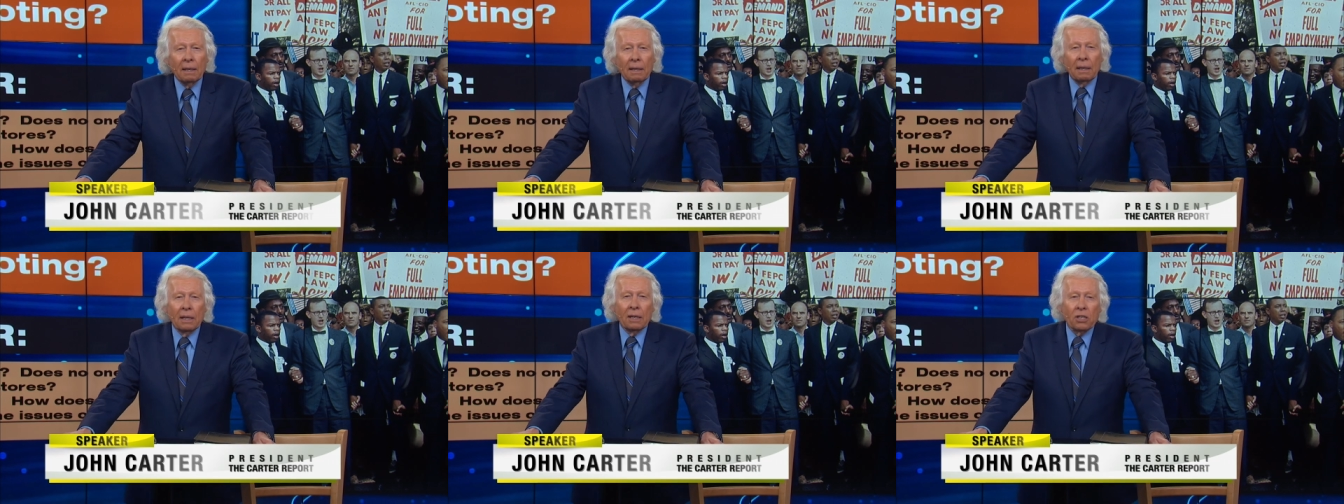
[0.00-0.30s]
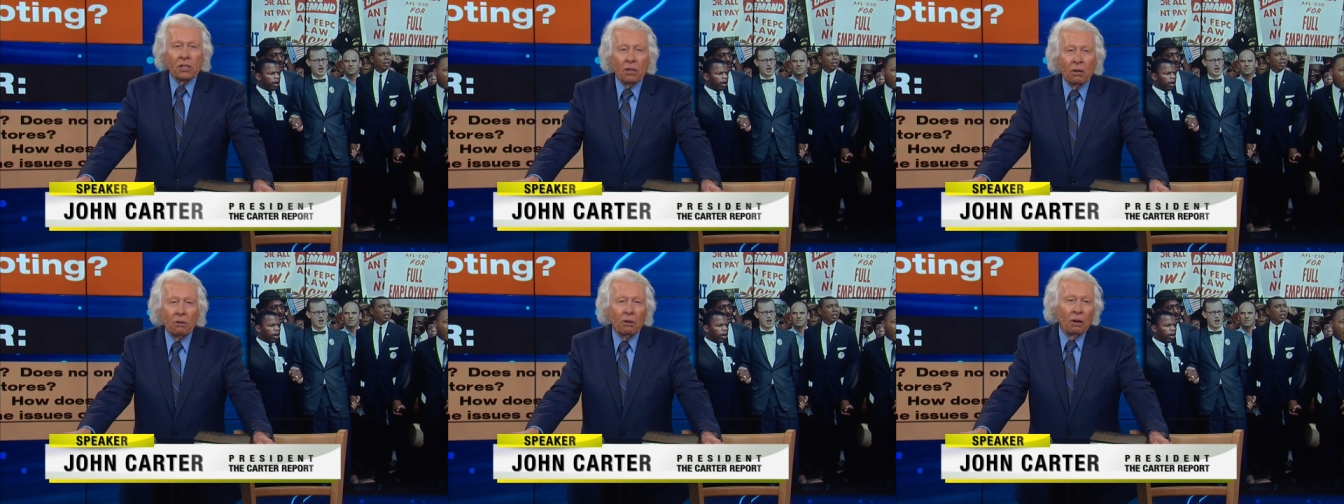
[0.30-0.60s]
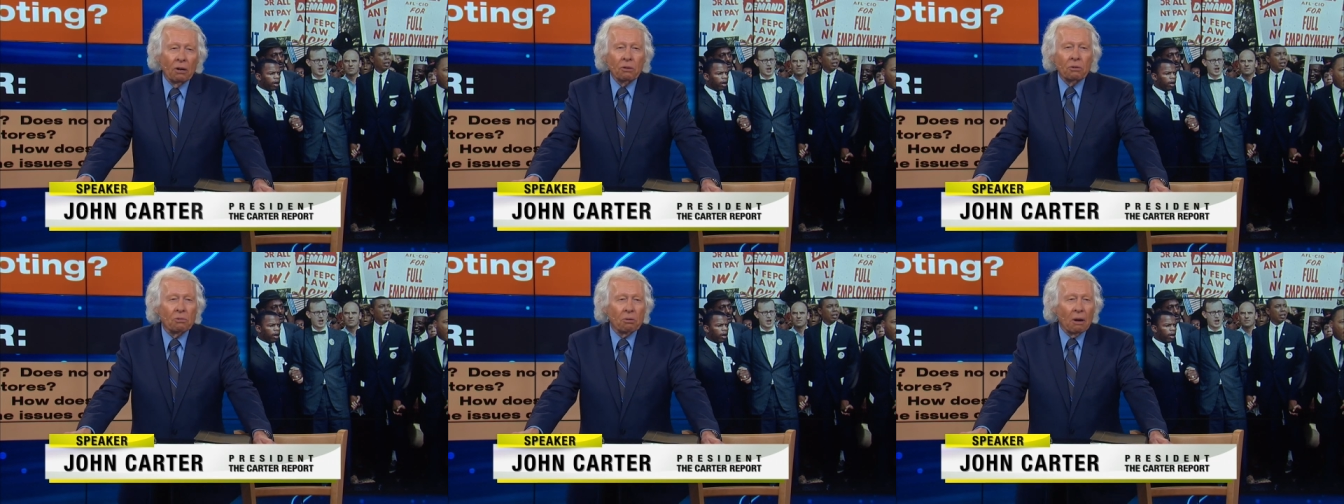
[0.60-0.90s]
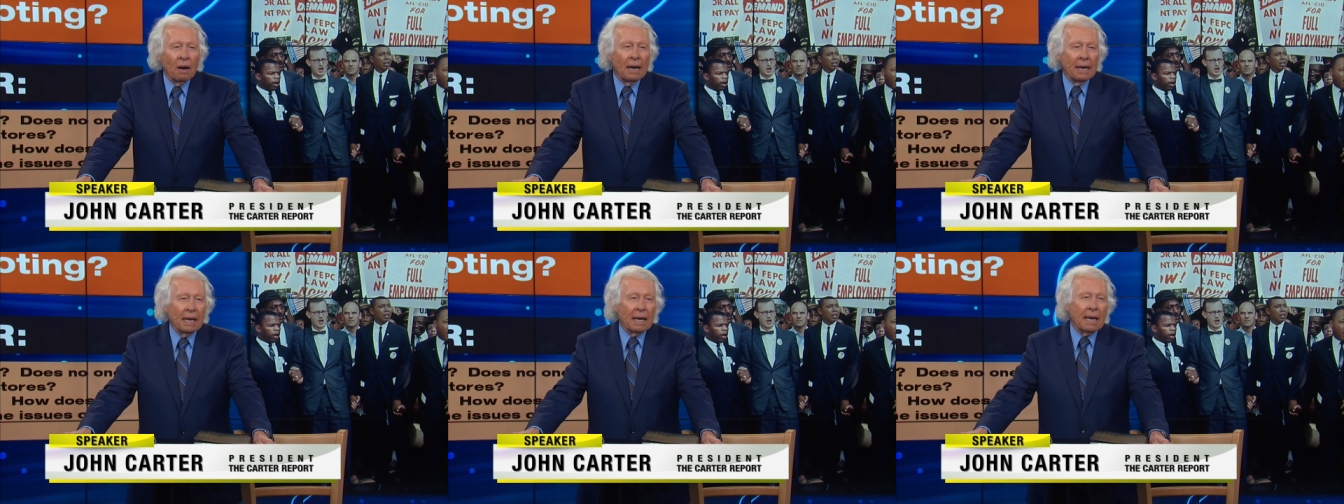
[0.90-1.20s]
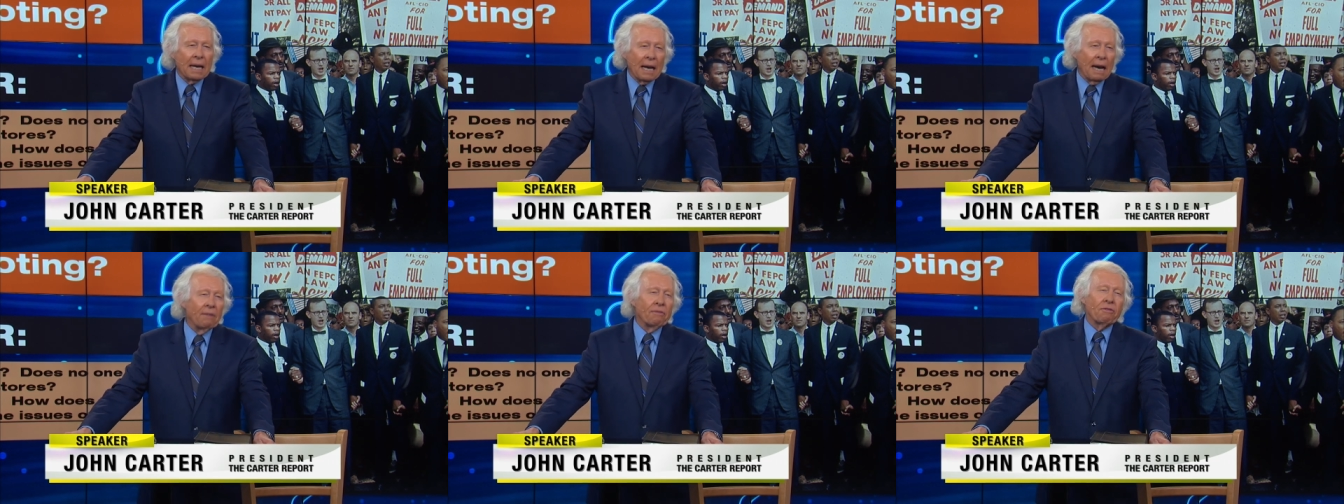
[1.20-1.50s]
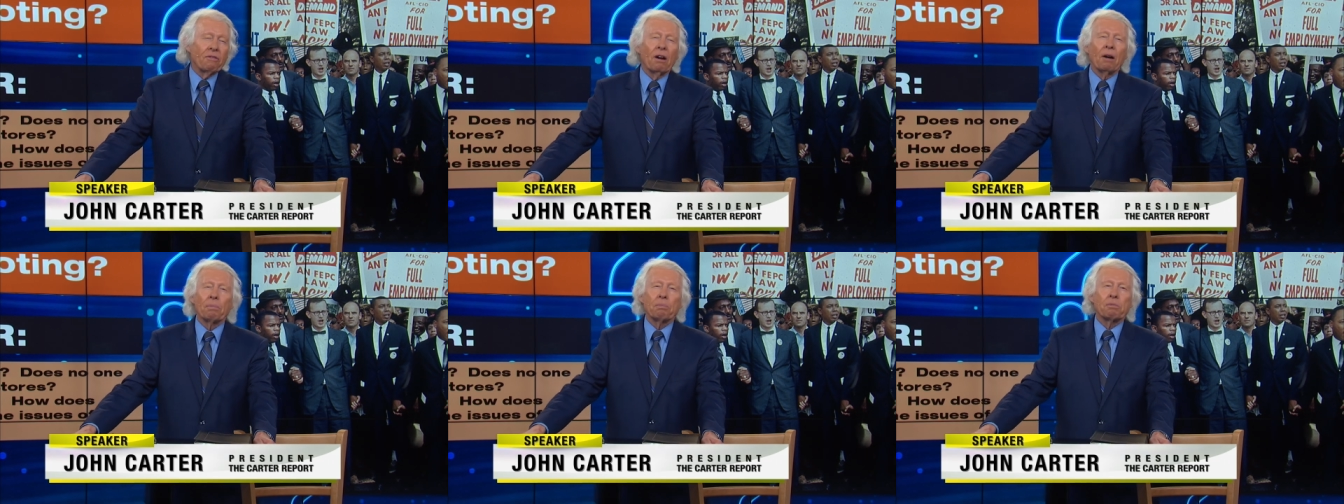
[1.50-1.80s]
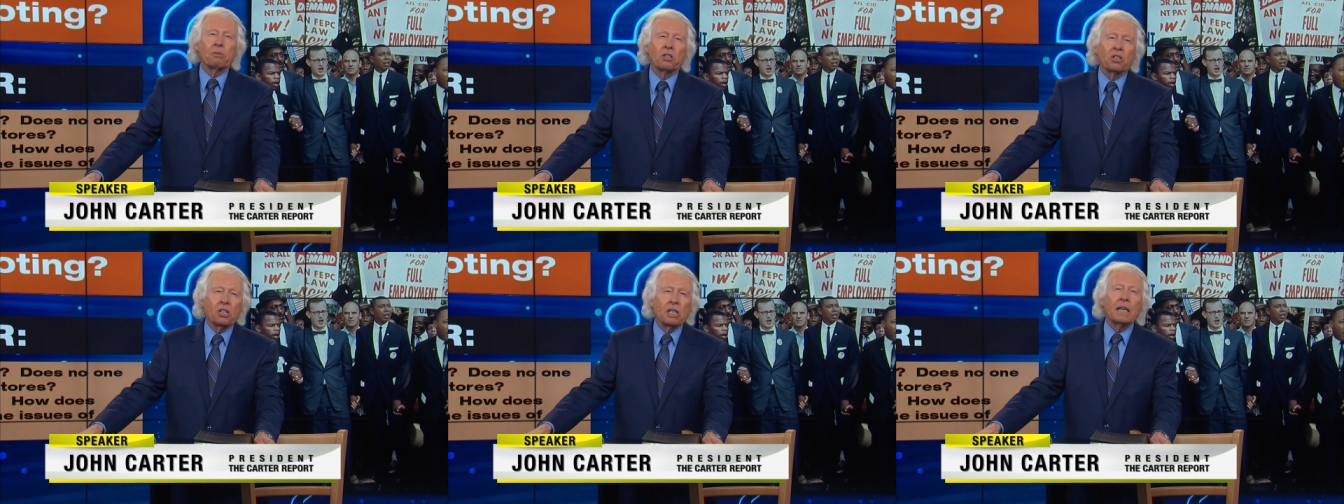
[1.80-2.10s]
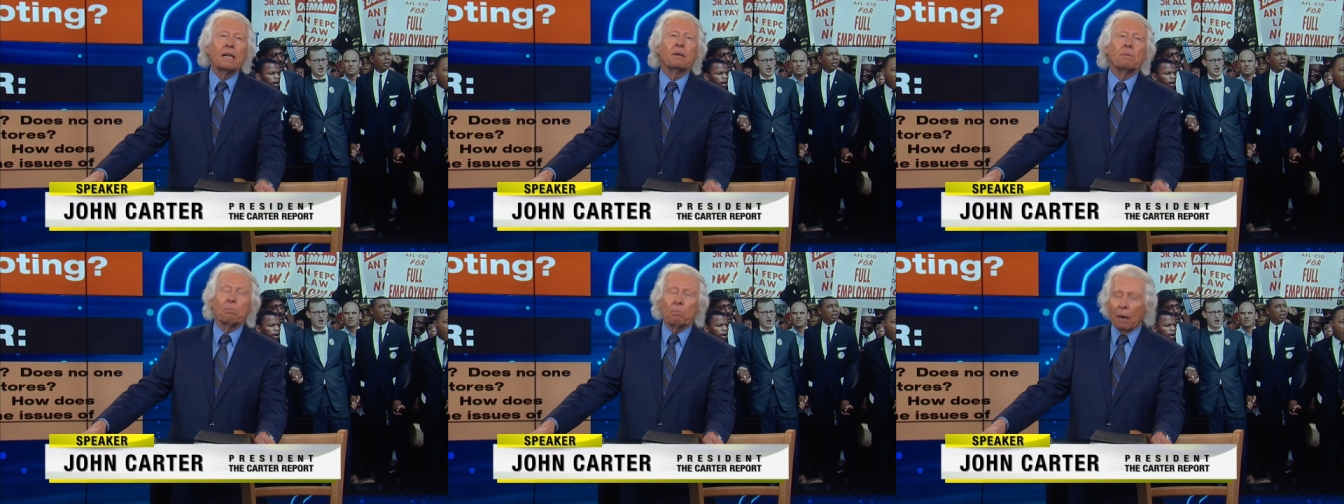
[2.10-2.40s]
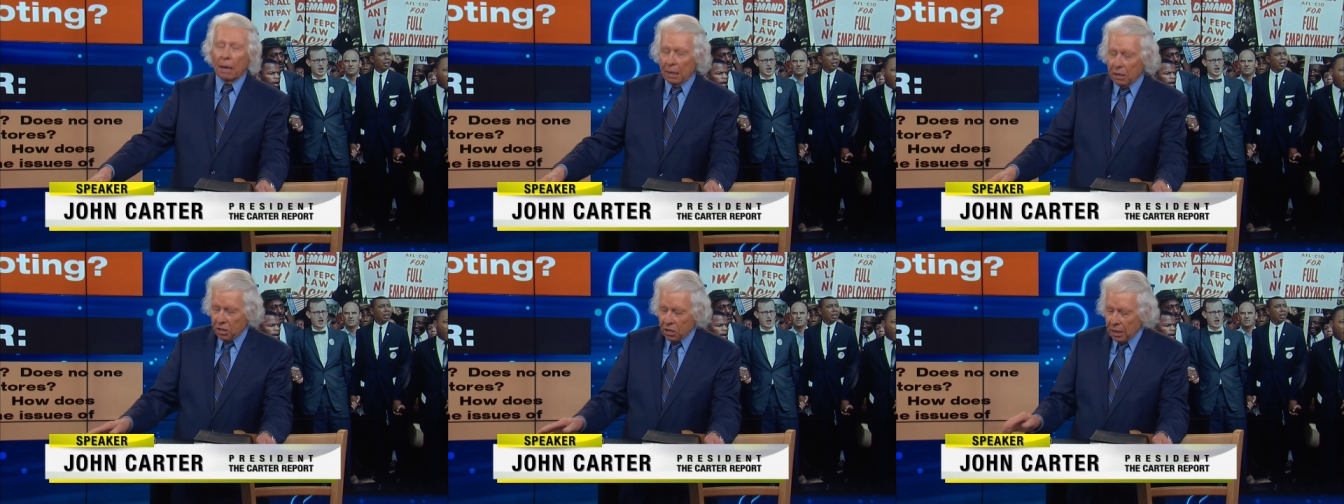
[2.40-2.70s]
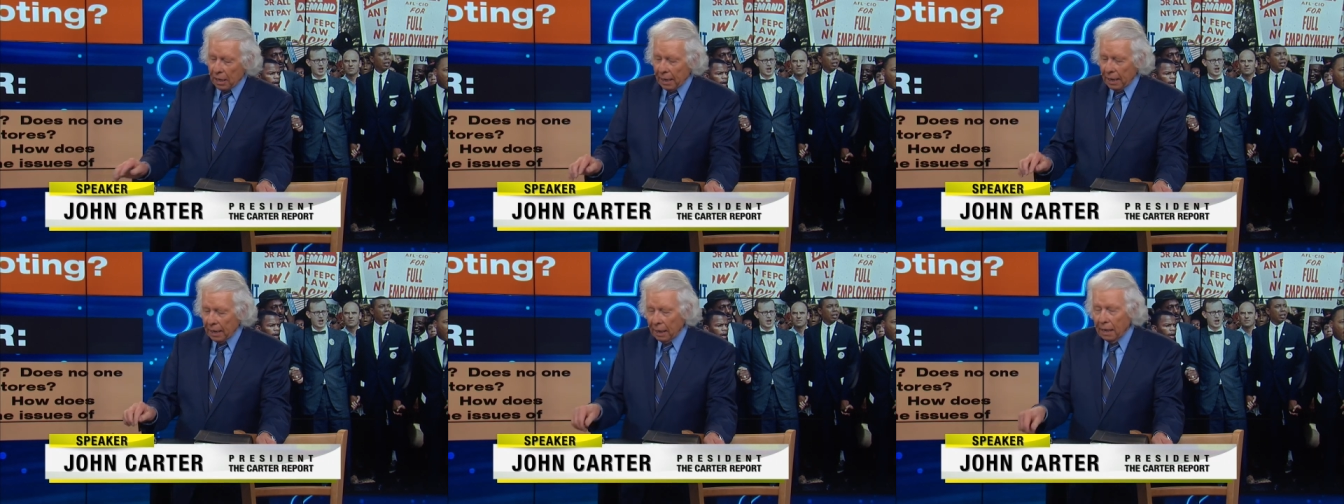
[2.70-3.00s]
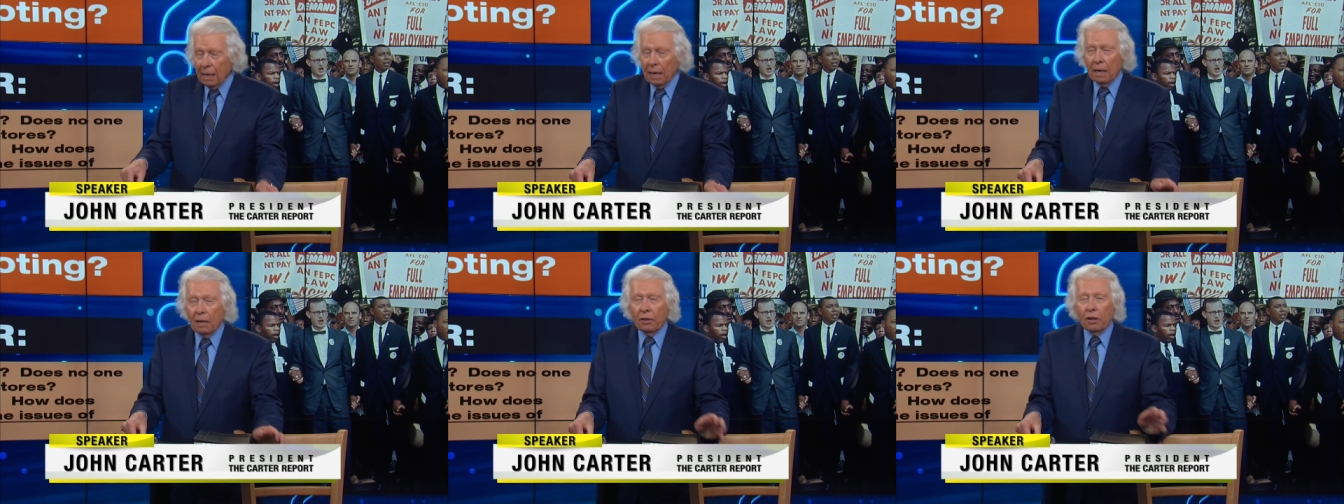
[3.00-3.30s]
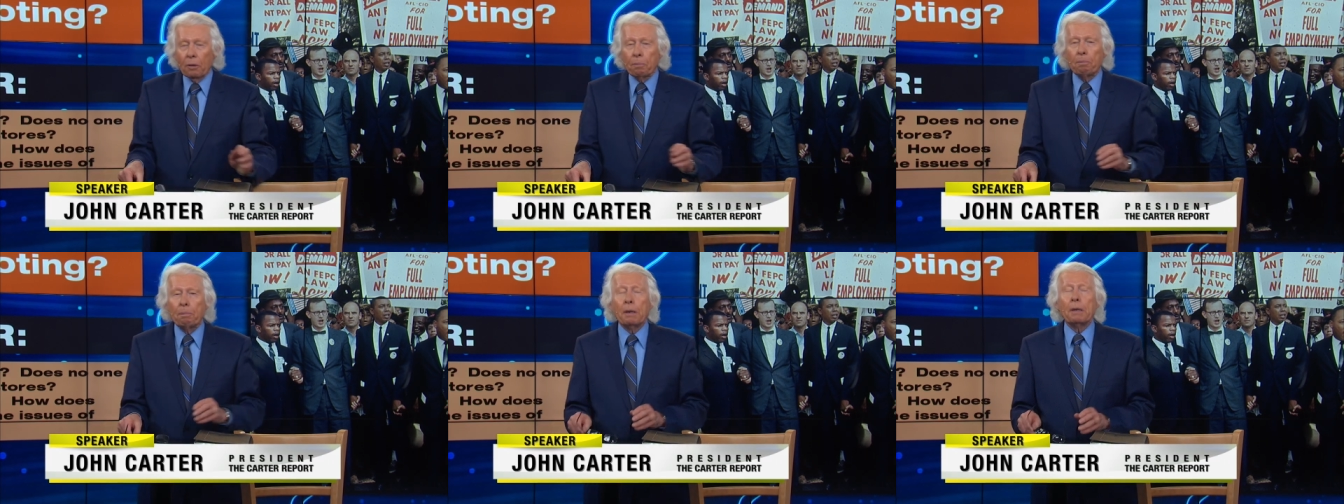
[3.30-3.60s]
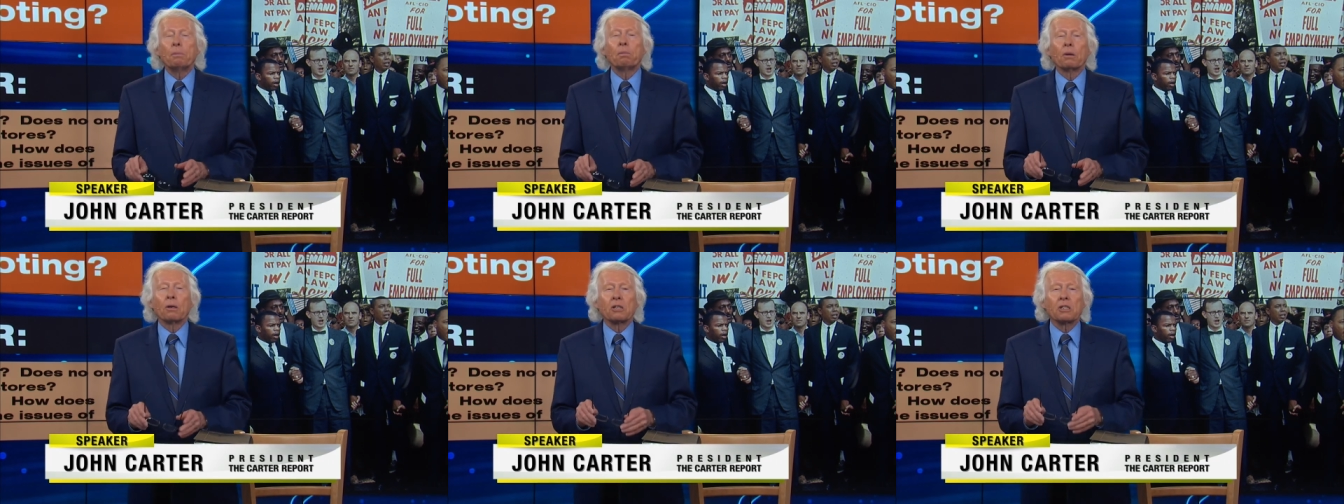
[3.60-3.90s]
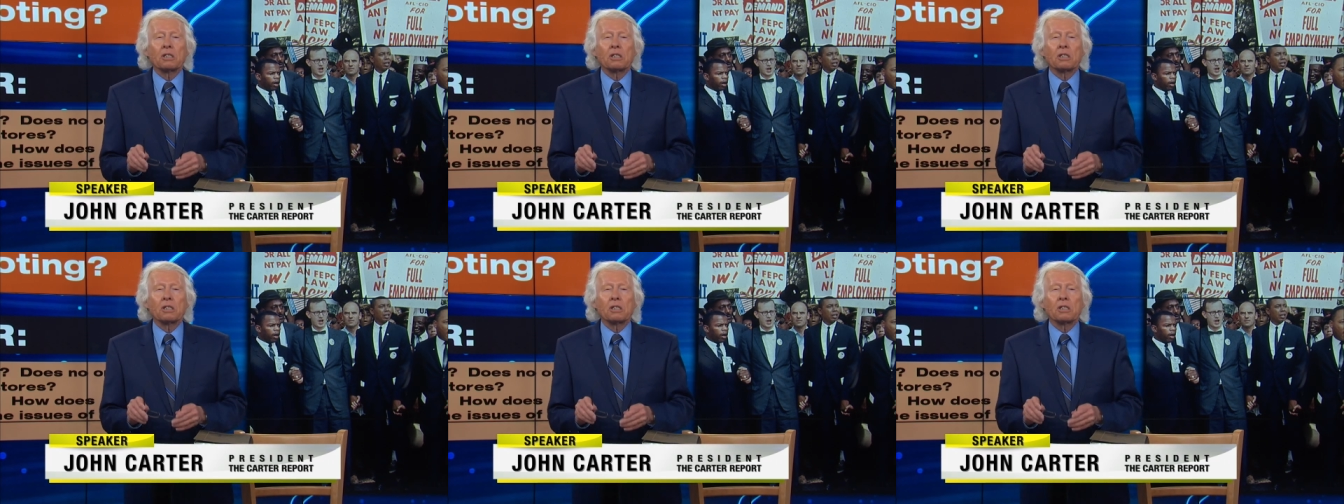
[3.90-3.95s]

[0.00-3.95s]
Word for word: And so don't try to cover up sin by saying that people